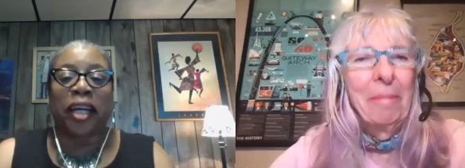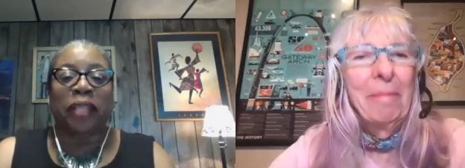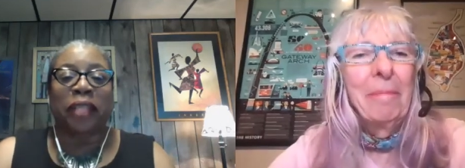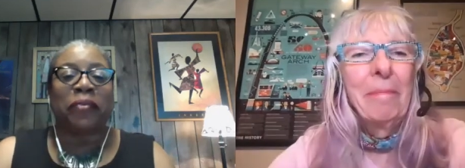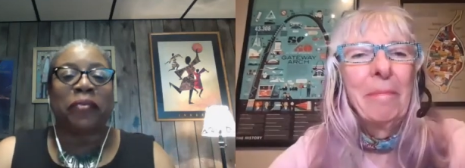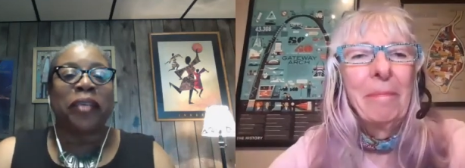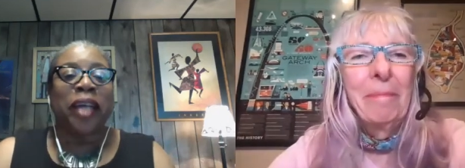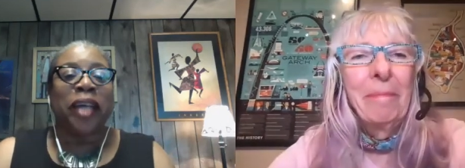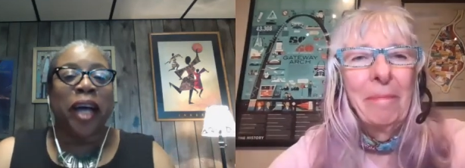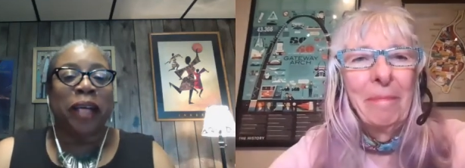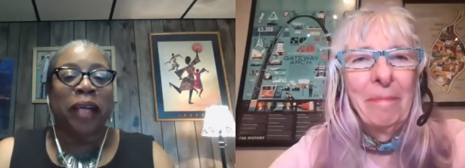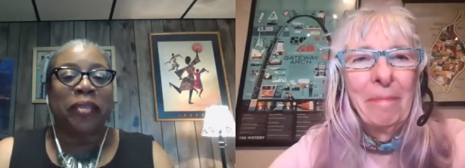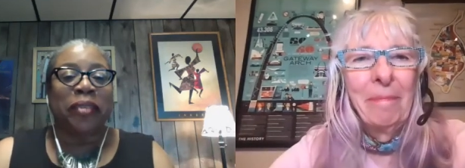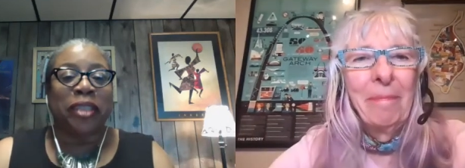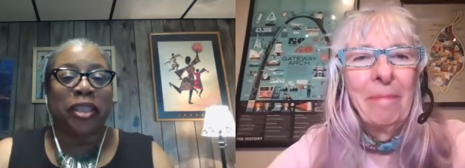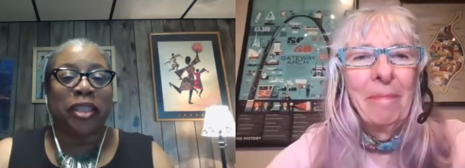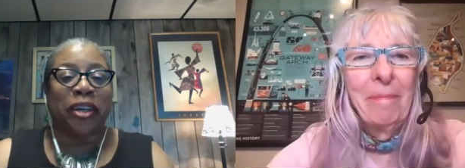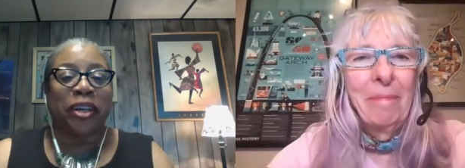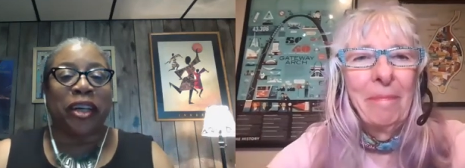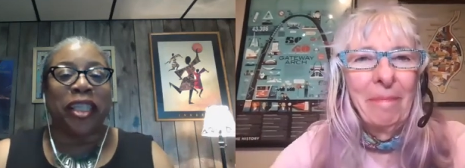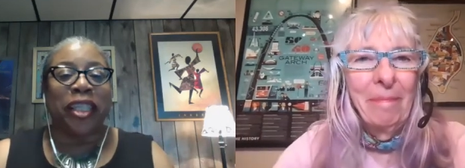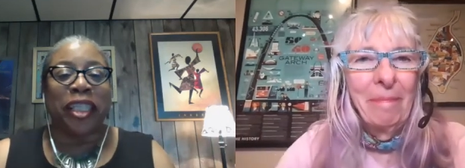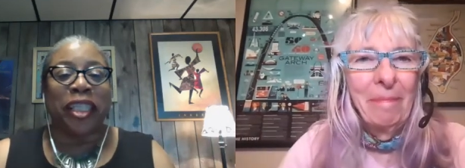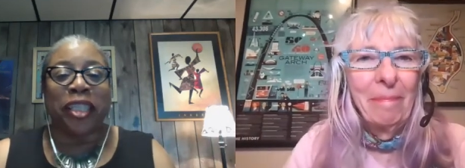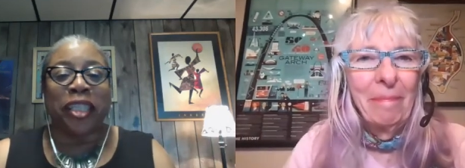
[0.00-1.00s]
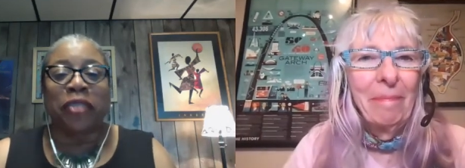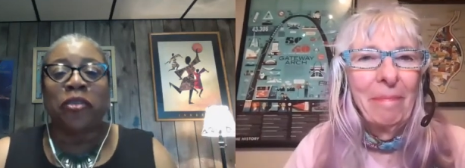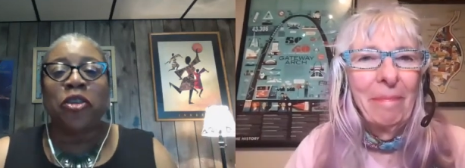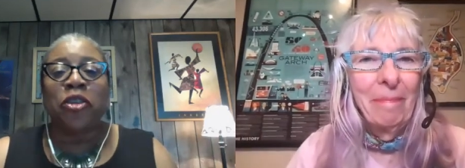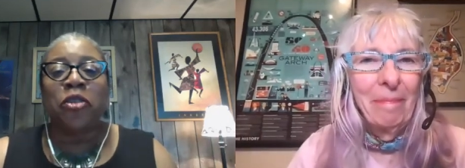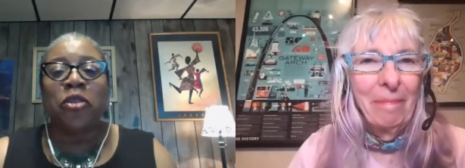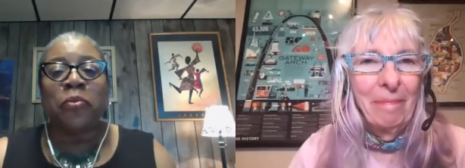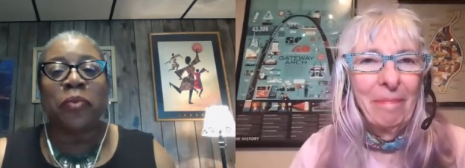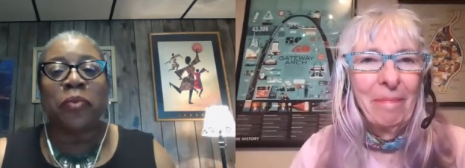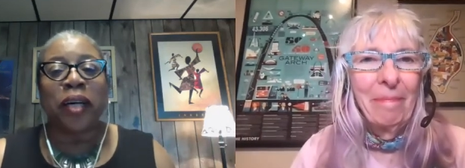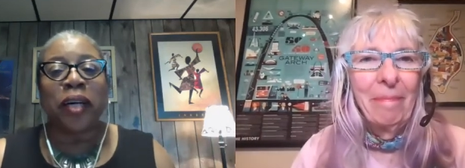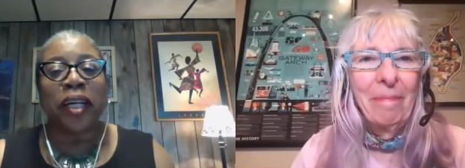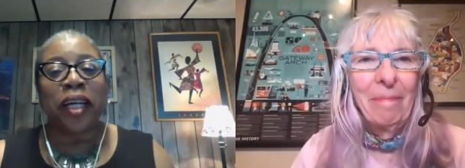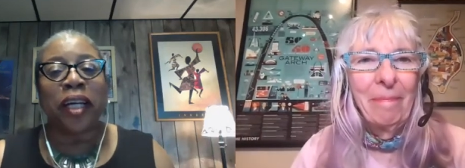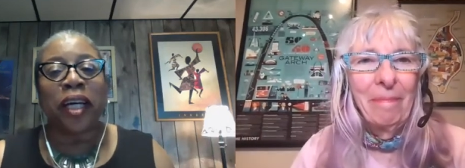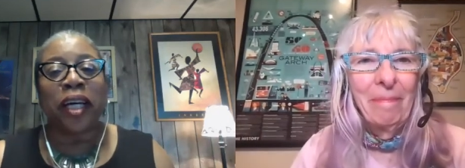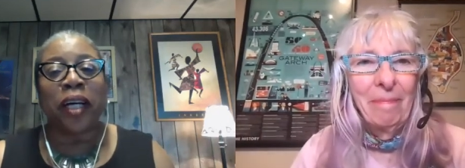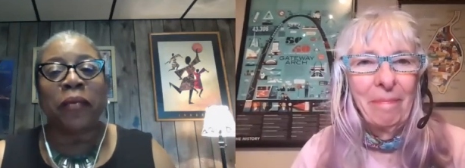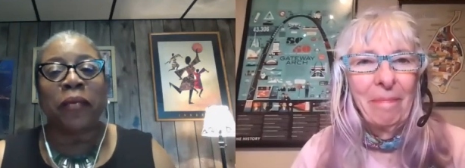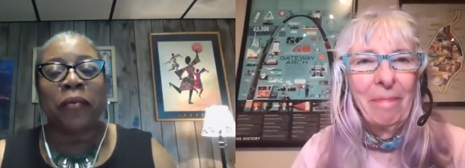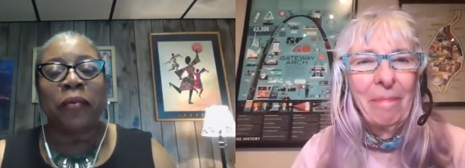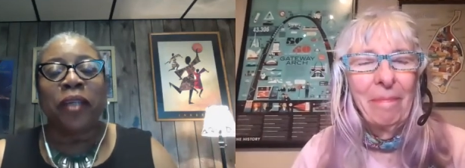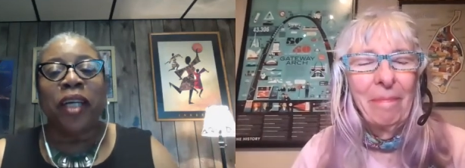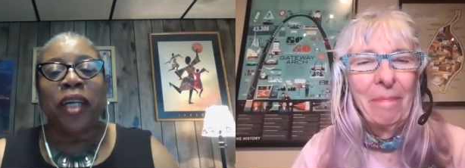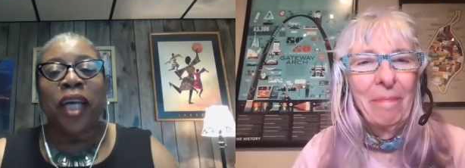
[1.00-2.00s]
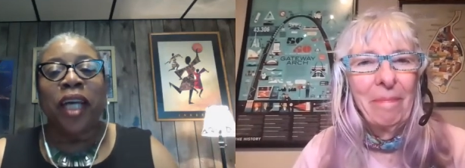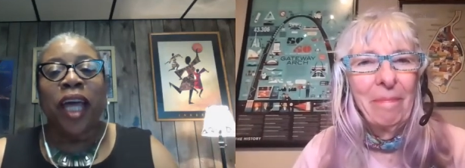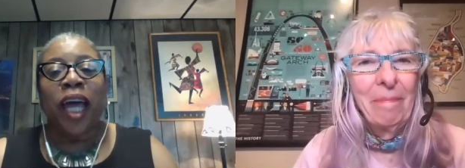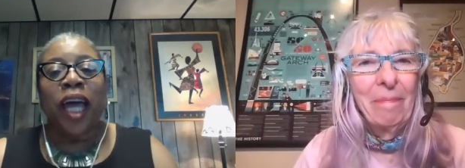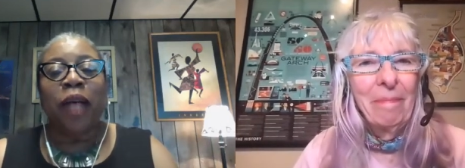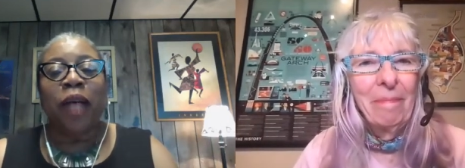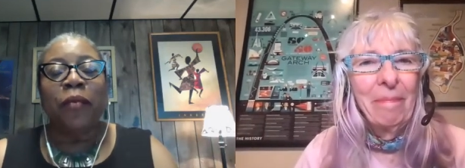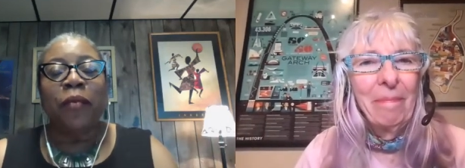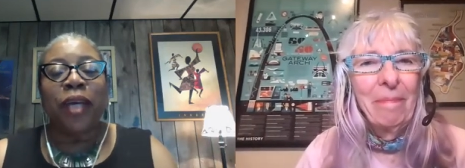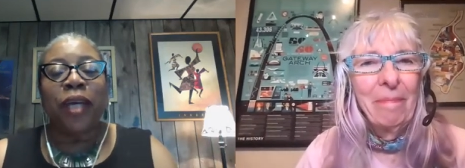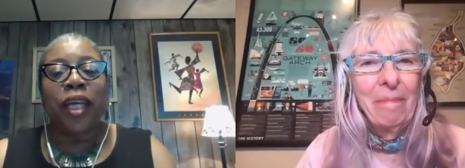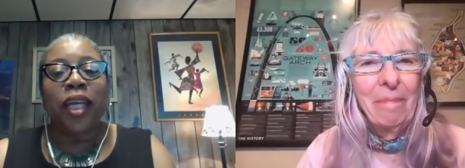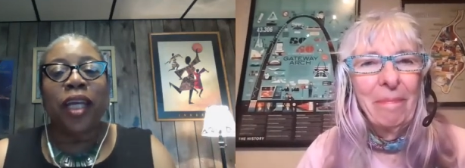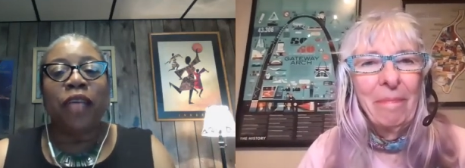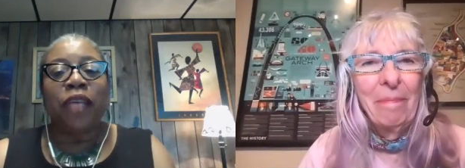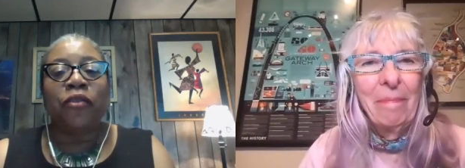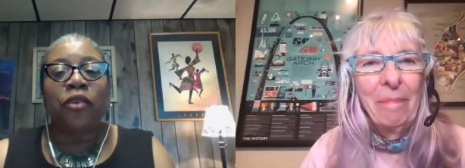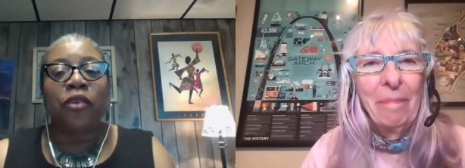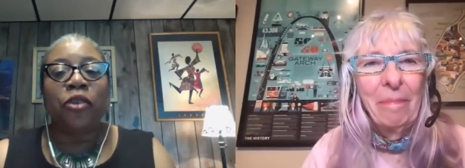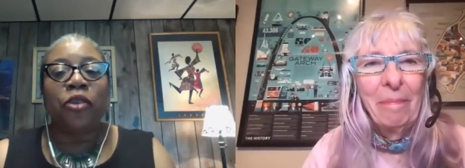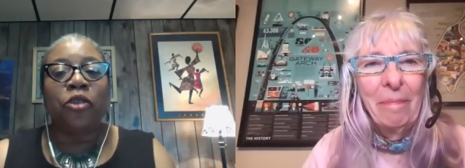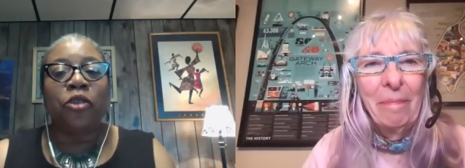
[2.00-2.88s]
Speaker 1: mm. I'm sorry, but um, I mean, if you